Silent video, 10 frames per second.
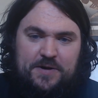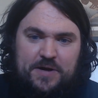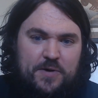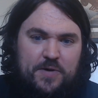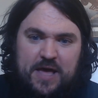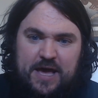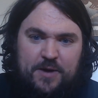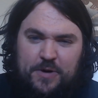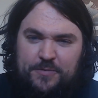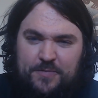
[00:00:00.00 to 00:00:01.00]
"Okay,
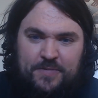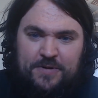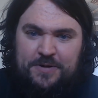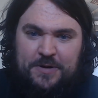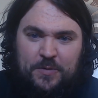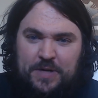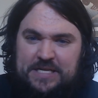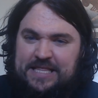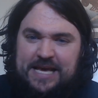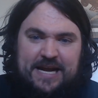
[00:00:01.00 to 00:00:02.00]
what
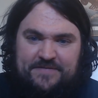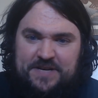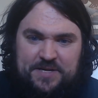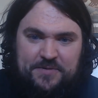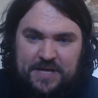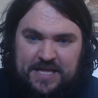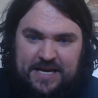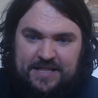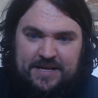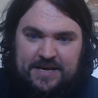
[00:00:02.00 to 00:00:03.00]
did that have to do with
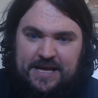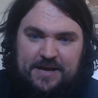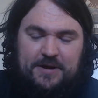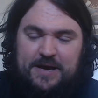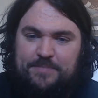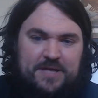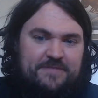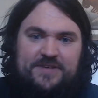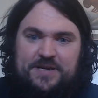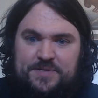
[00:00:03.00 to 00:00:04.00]
anything? I'm
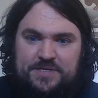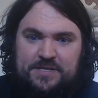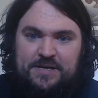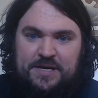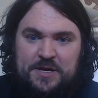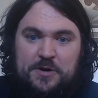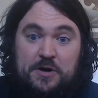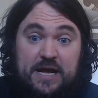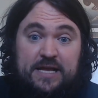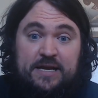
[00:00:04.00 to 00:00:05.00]
confused,"
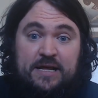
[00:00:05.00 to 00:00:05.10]
right?